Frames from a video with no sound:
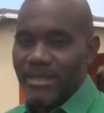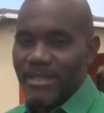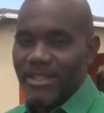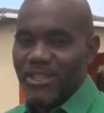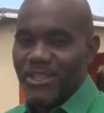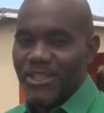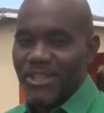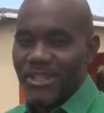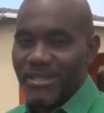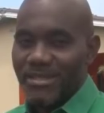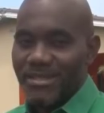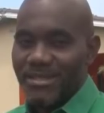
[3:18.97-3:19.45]

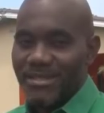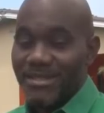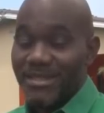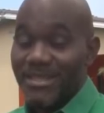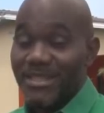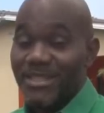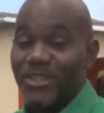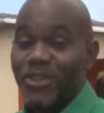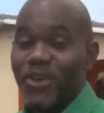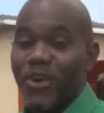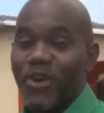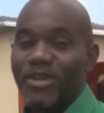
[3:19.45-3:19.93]
Just
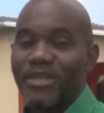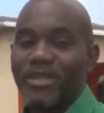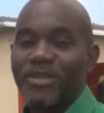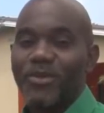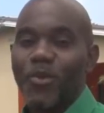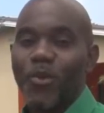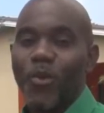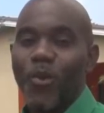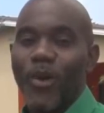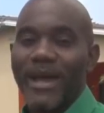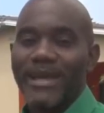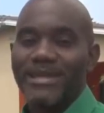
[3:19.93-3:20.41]

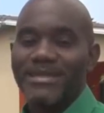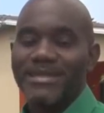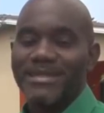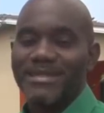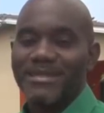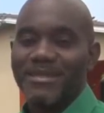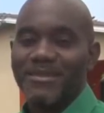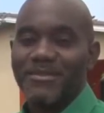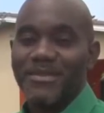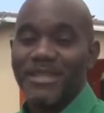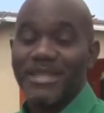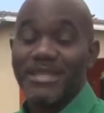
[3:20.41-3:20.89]

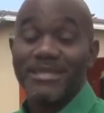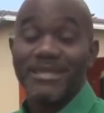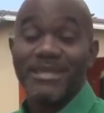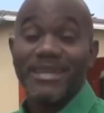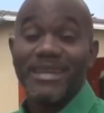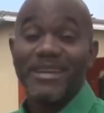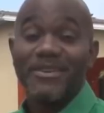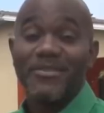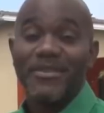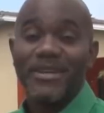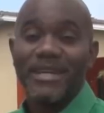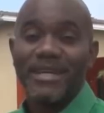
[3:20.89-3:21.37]
northwest of this
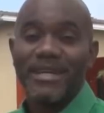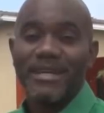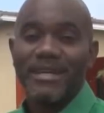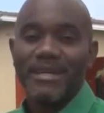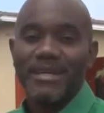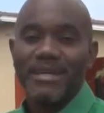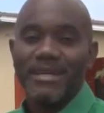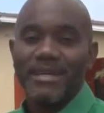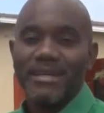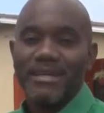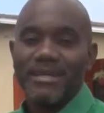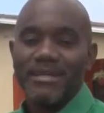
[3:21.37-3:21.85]
area
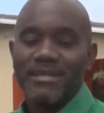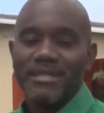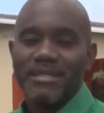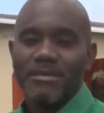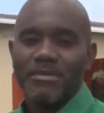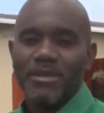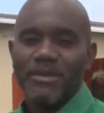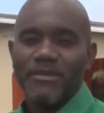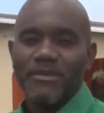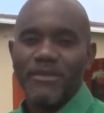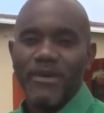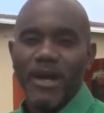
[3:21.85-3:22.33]
is
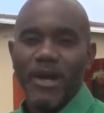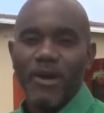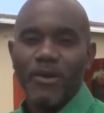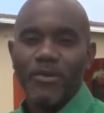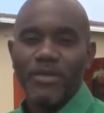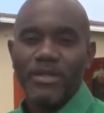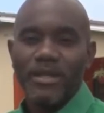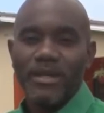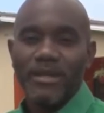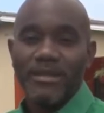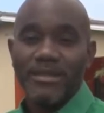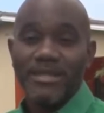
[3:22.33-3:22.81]
to be
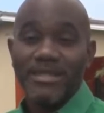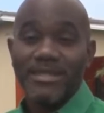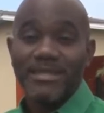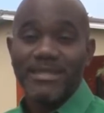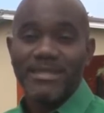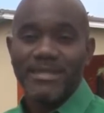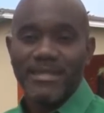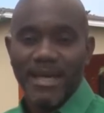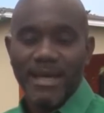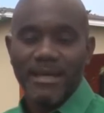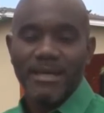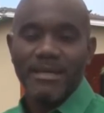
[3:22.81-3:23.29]
found the
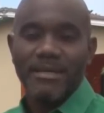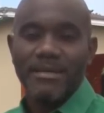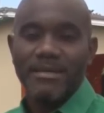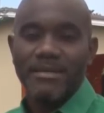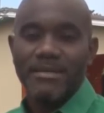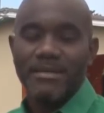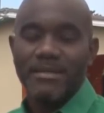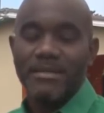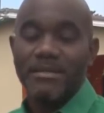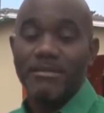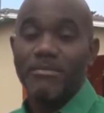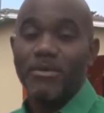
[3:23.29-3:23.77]

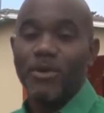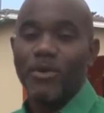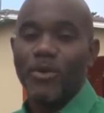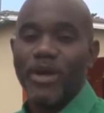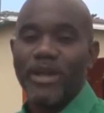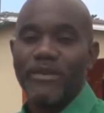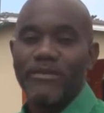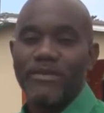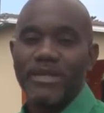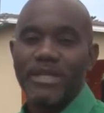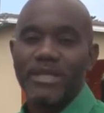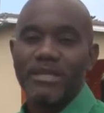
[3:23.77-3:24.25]
Second
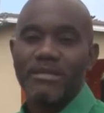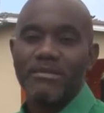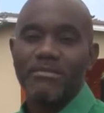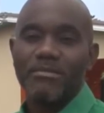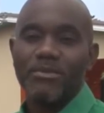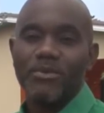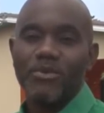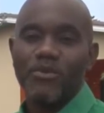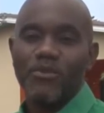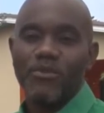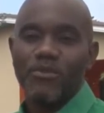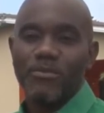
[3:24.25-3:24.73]
Moravian
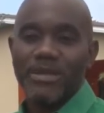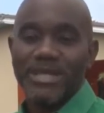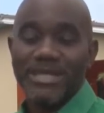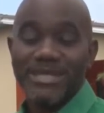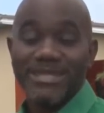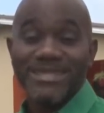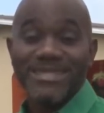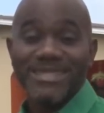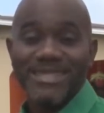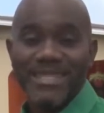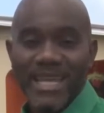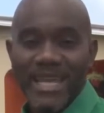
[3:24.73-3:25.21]

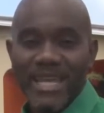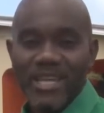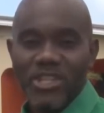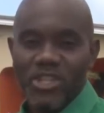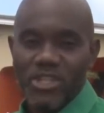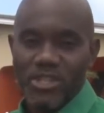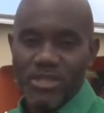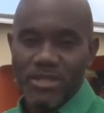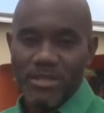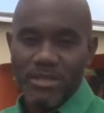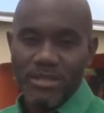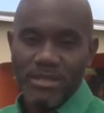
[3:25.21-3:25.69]
Movement
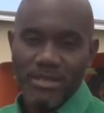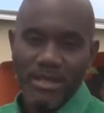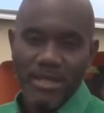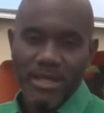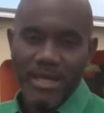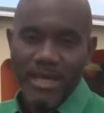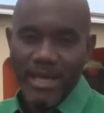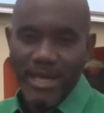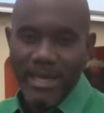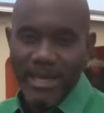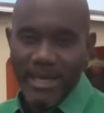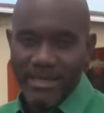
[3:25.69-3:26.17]
Station,
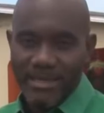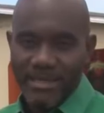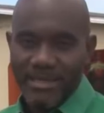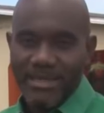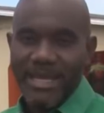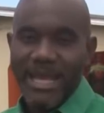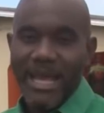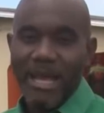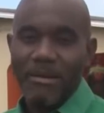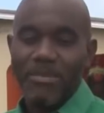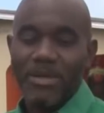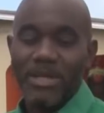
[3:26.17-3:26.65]

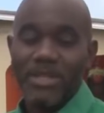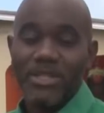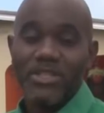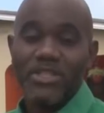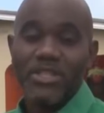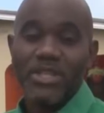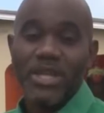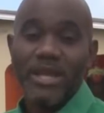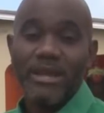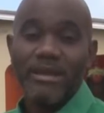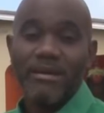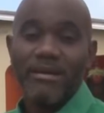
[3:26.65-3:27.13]

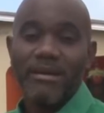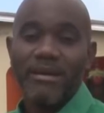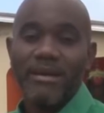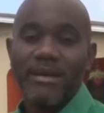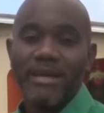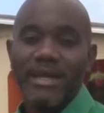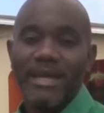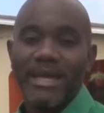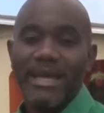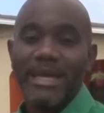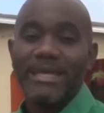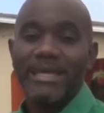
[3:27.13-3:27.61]
established here
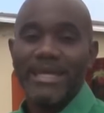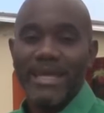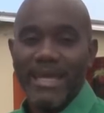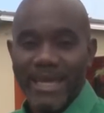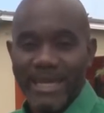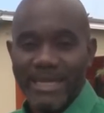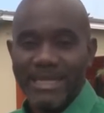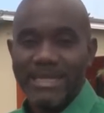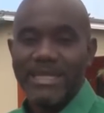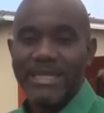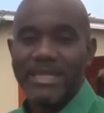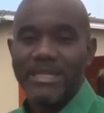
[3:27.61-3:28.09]
in
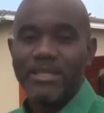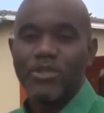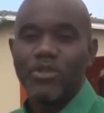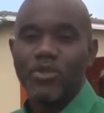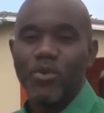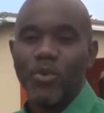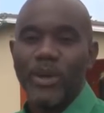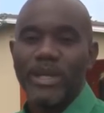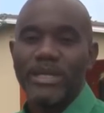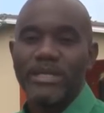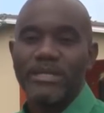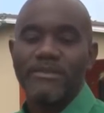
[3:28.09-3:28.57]

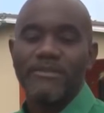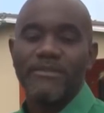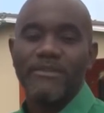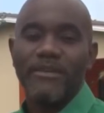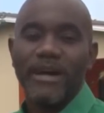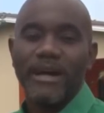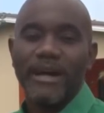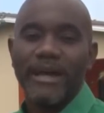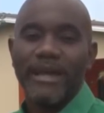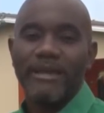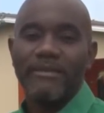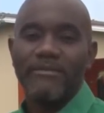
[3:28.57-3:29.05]

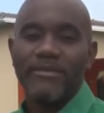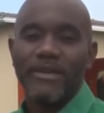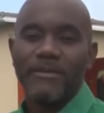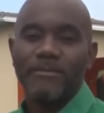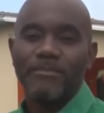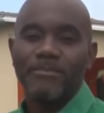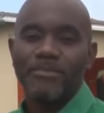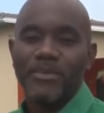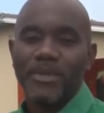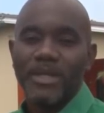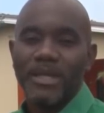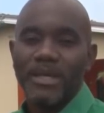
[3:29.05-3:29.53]

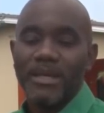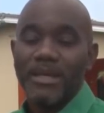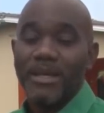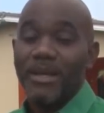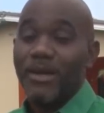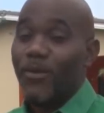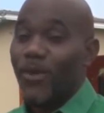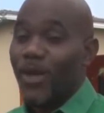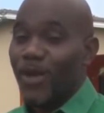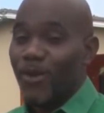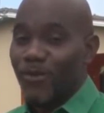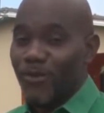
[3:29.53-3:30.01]

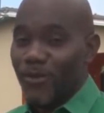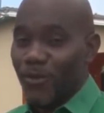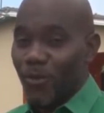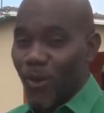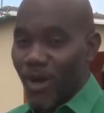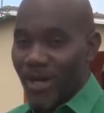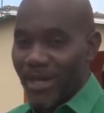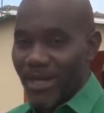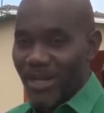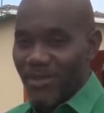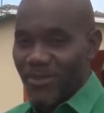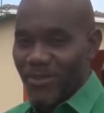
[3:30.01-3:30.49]
1825. Well over
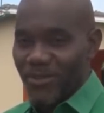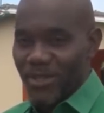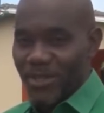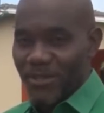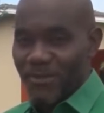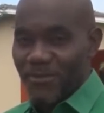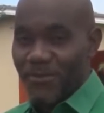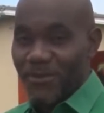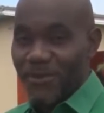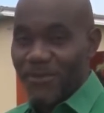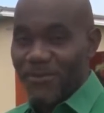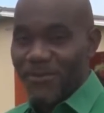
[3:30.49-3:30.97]

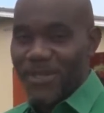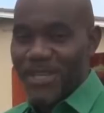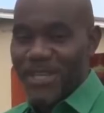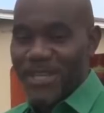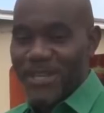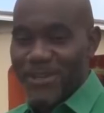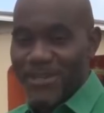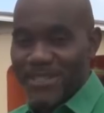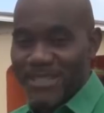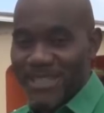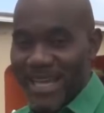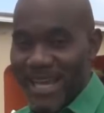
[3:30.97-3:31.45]
150
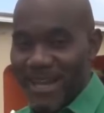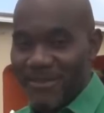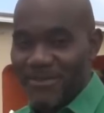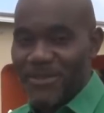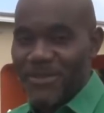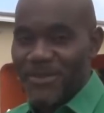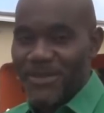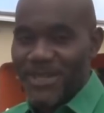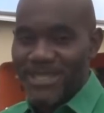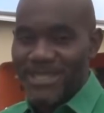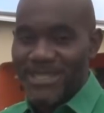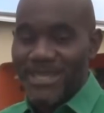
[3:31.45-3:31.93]
years
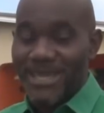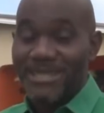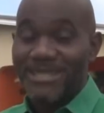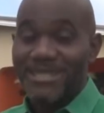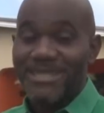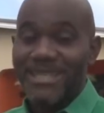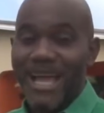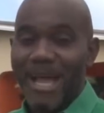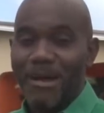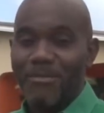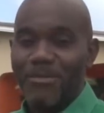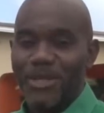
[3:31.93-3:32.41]
after its
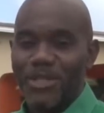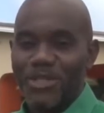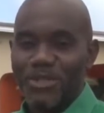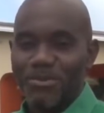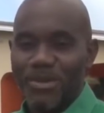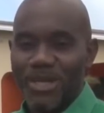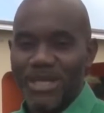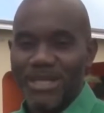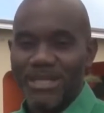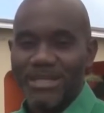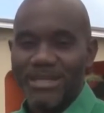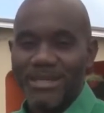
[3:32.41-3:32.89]

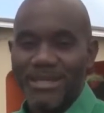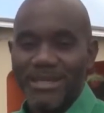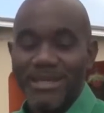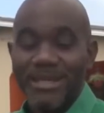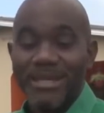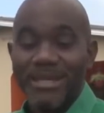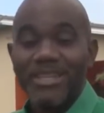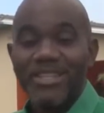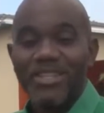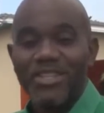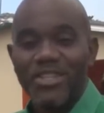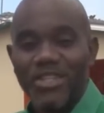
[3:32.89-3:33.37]
establishment,
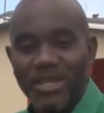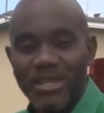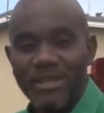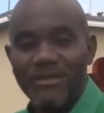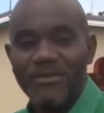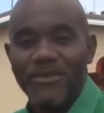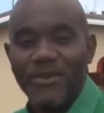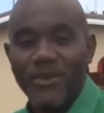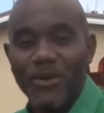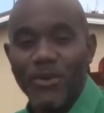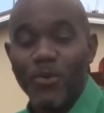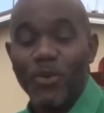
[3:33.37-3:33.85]

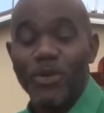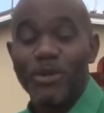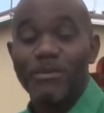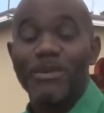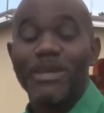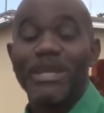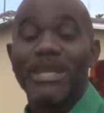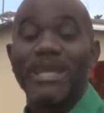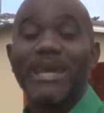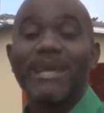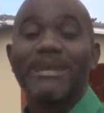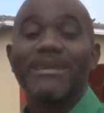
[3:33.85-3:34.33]
Jennifer would
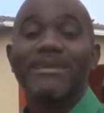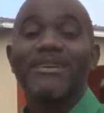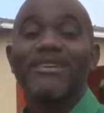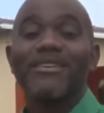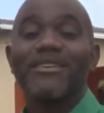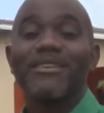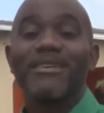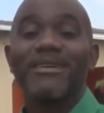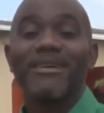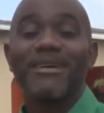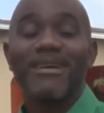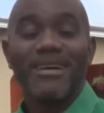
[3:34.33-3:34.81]
begin
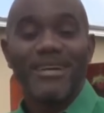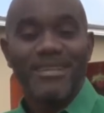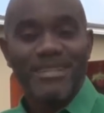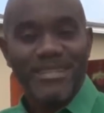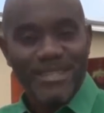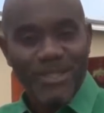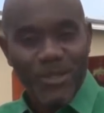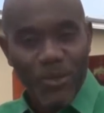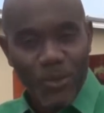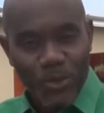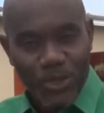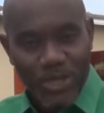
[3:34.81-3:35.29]
her
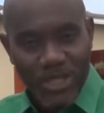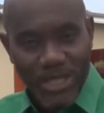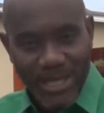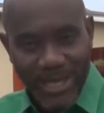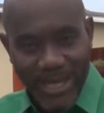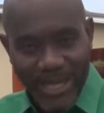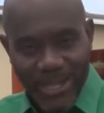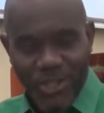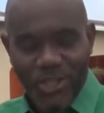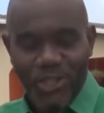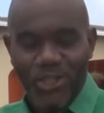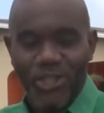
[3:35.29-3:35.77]

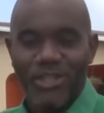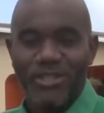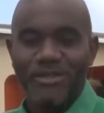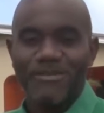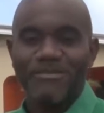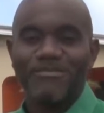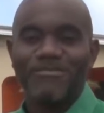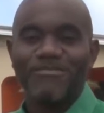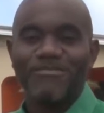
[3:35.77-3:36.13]
association.